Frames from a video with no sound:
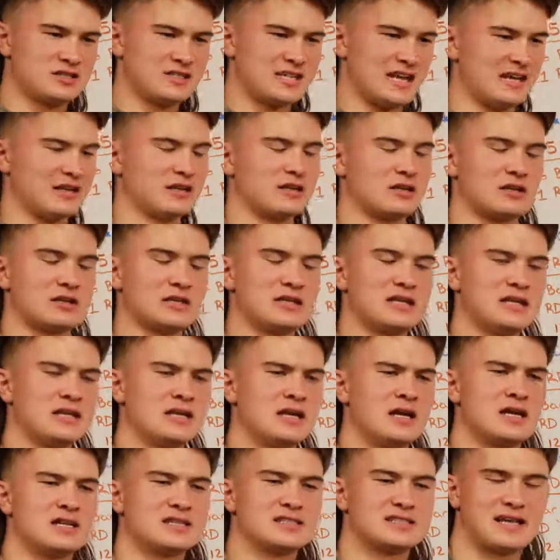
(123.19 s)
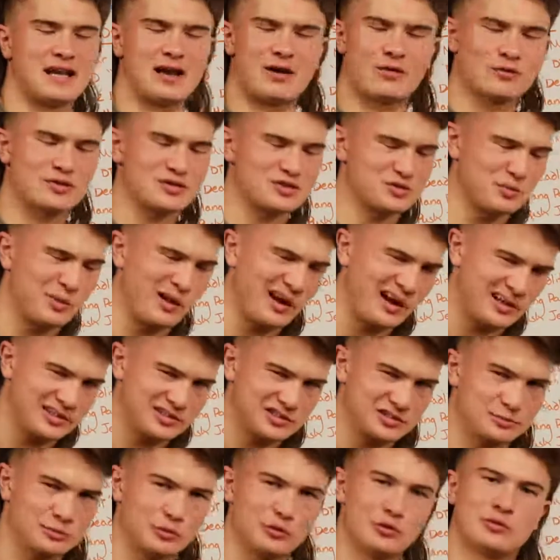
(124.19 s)
technically sound as
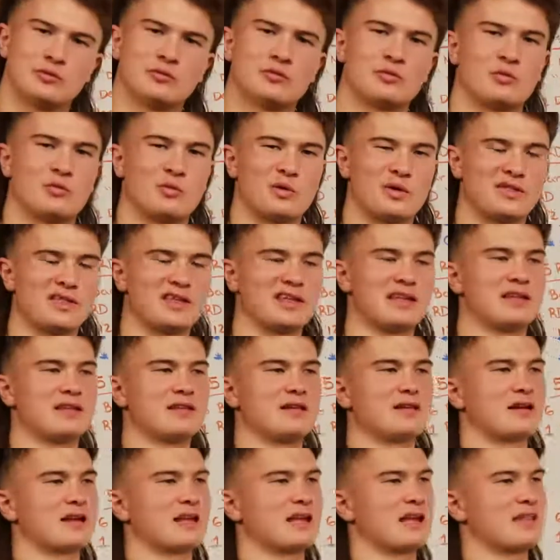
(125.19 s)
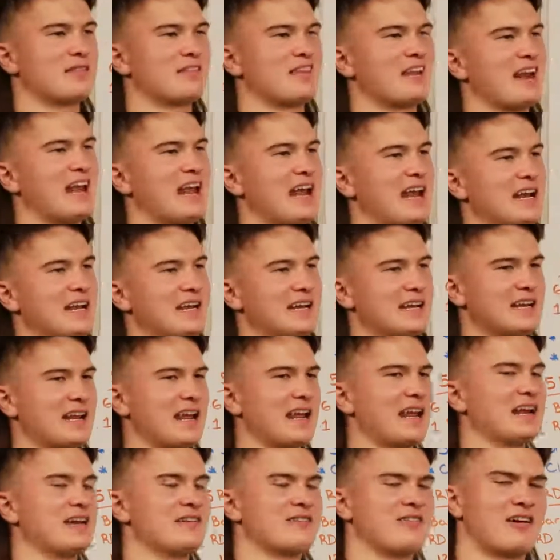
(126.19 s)
possible within, again, that 80 to
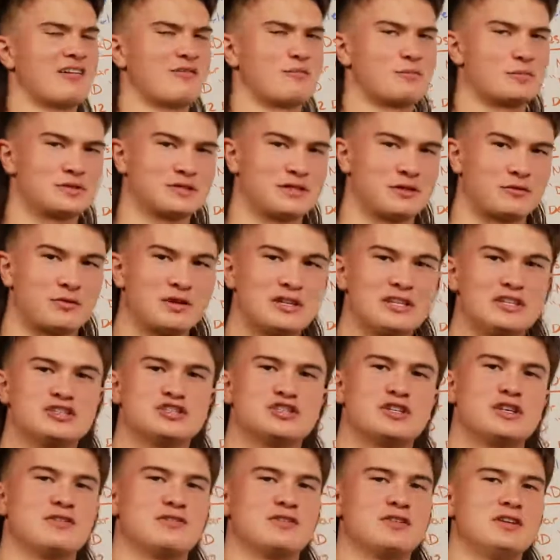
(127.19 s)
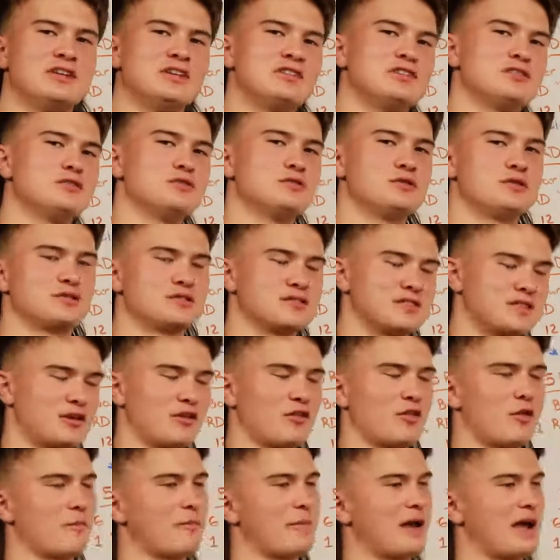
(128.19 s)
85% range. And if you need to, you can scale
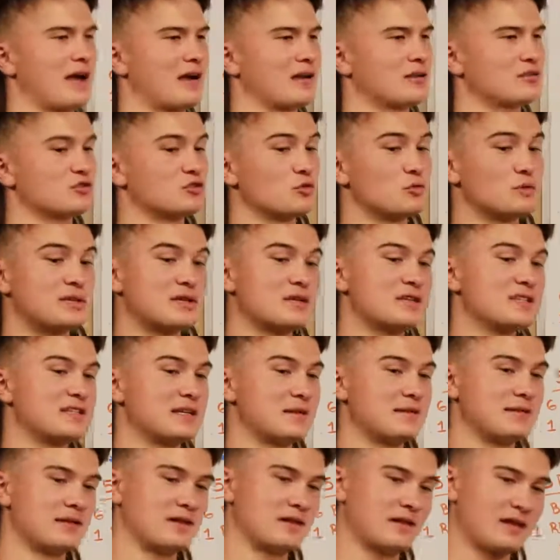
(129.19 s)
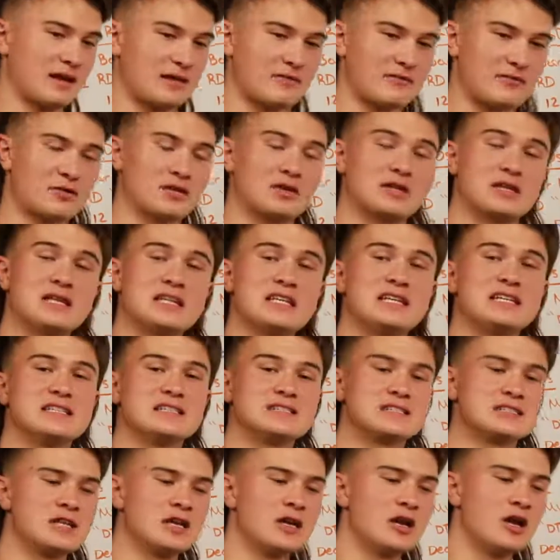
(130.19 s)
that back. So we did the same thing again for the
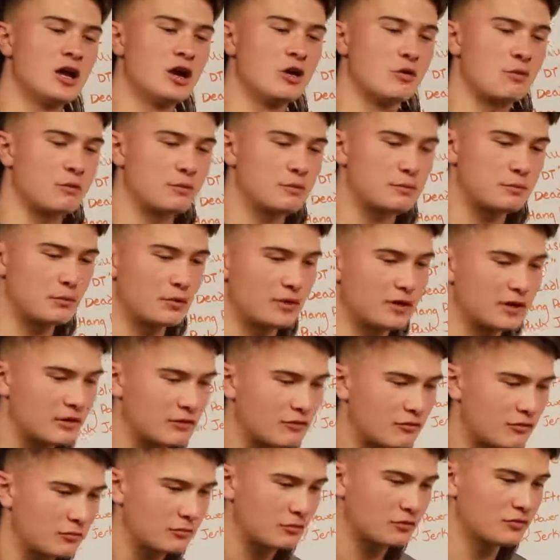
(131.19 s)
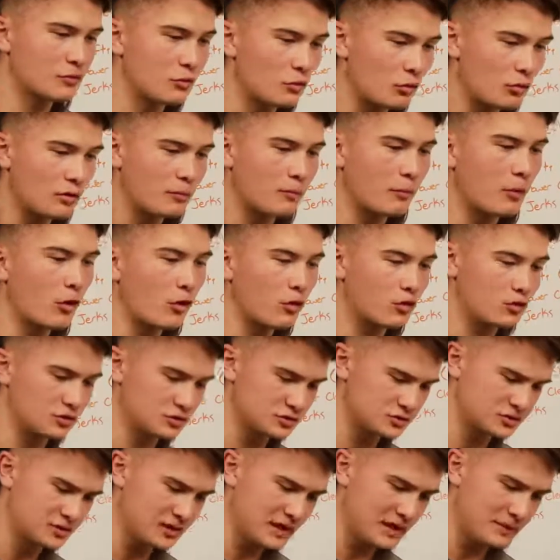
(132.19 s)
cleans, where we bring it from the floor,
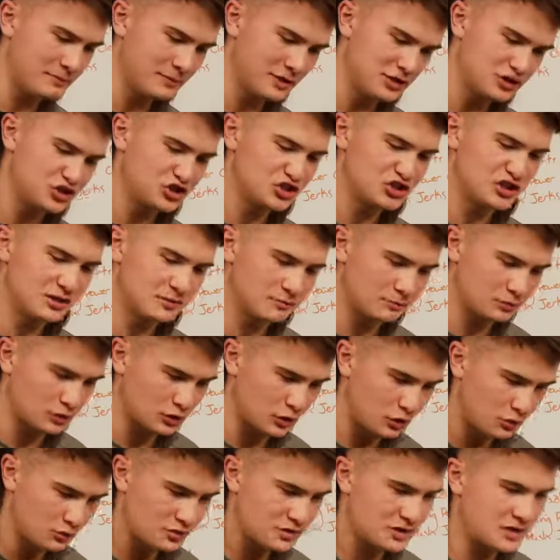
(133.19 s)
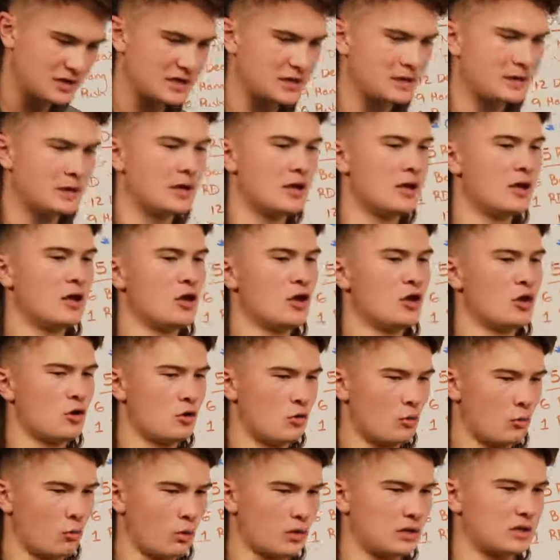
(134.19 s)
pause, mid shin, below the knee,
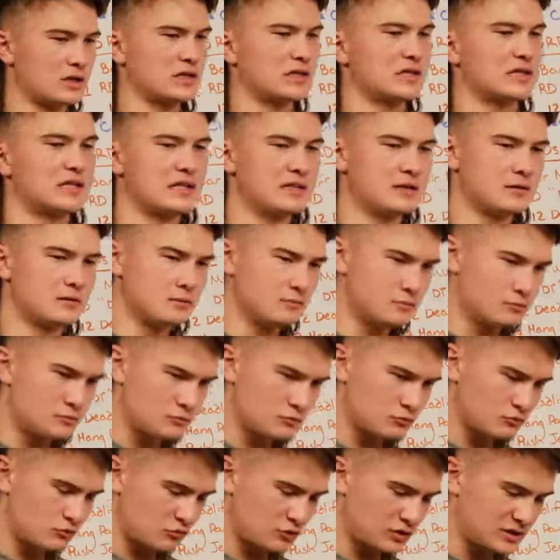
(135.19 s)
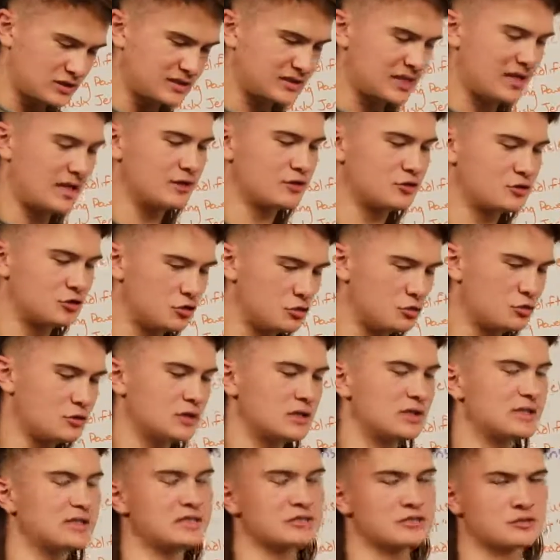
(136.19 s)
1 clean, reset, 2
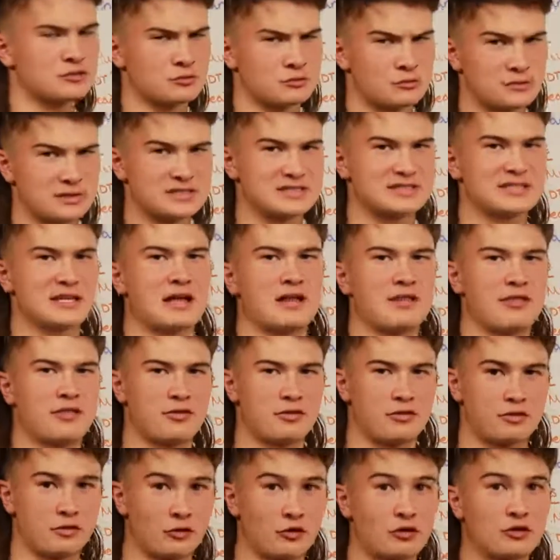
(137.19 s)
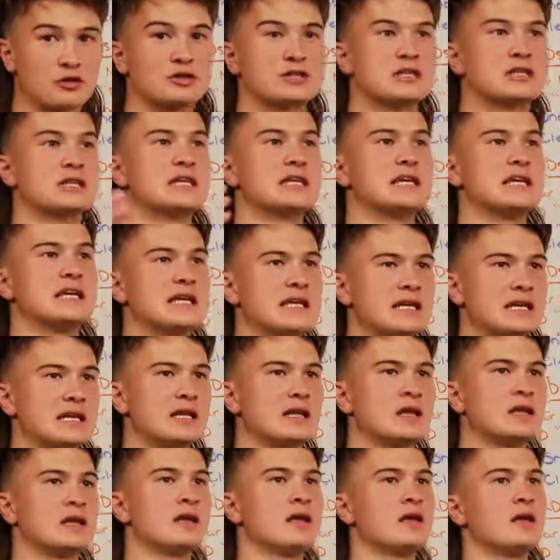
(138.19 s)
cleans, reset, 3rd
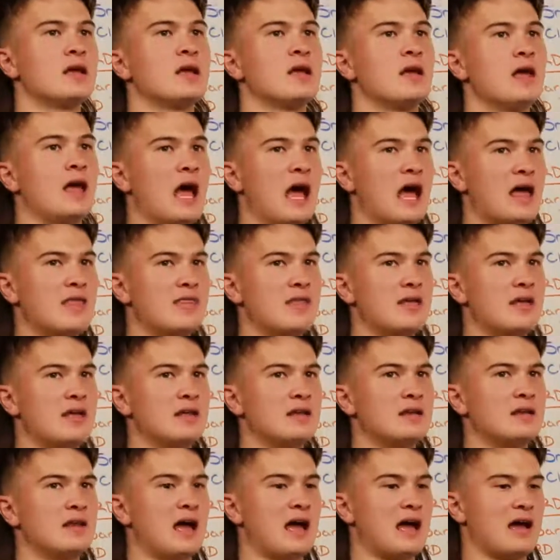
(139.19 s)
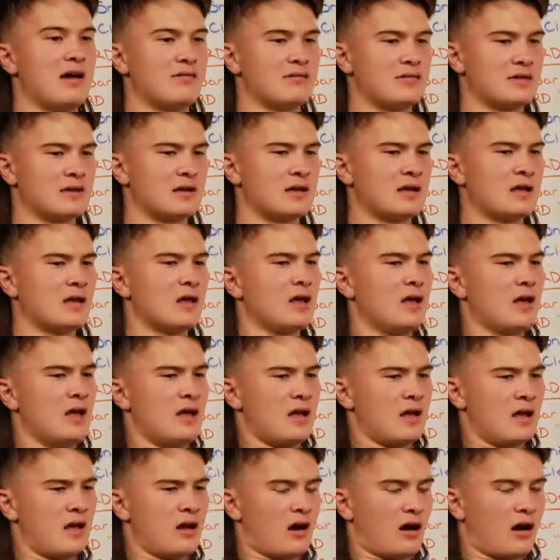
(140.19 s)
clean, and then having
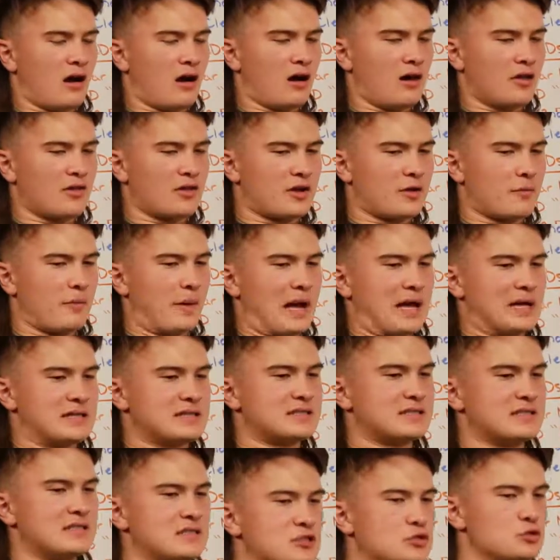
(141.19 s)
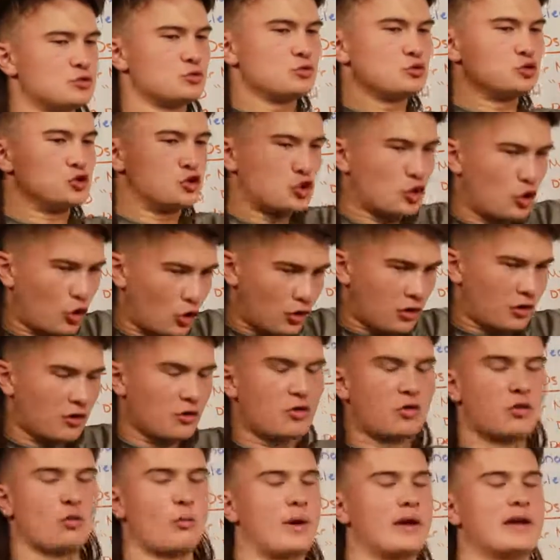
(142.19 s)
the capacity to
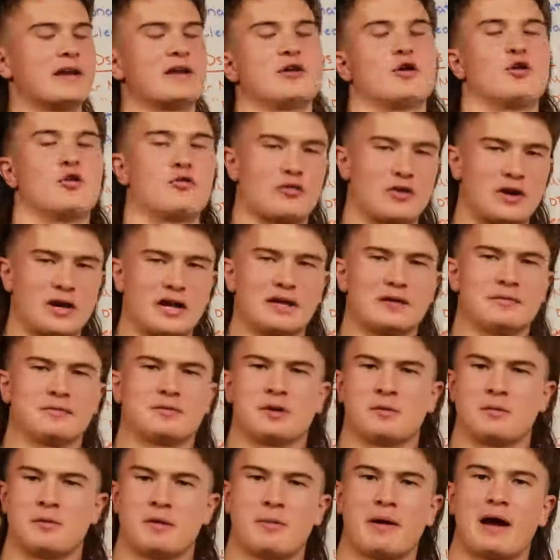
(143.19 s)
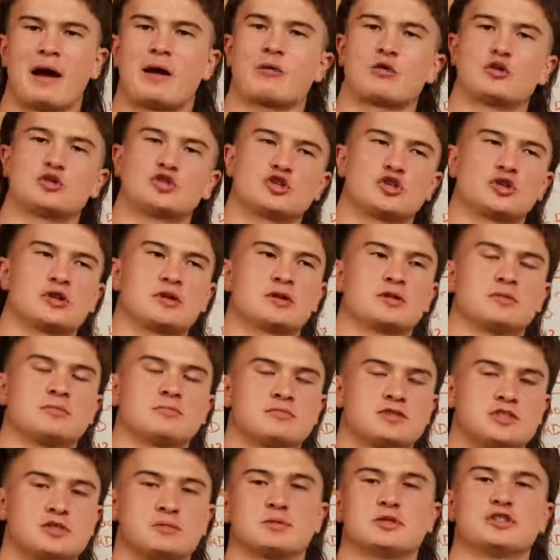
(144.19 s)
jerk the weight overhead. It can be a power jerk,
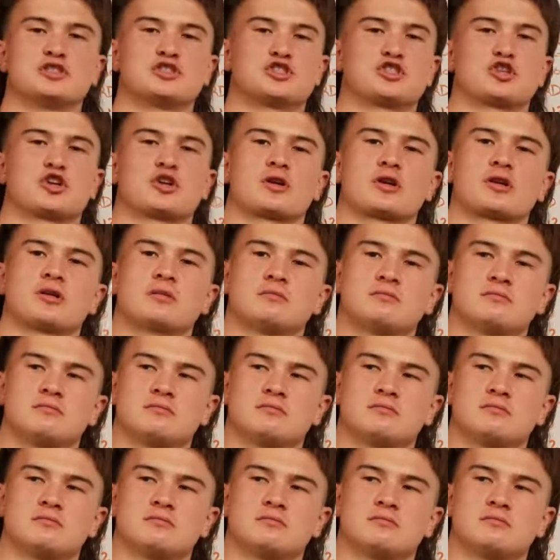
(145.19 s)
split jerk,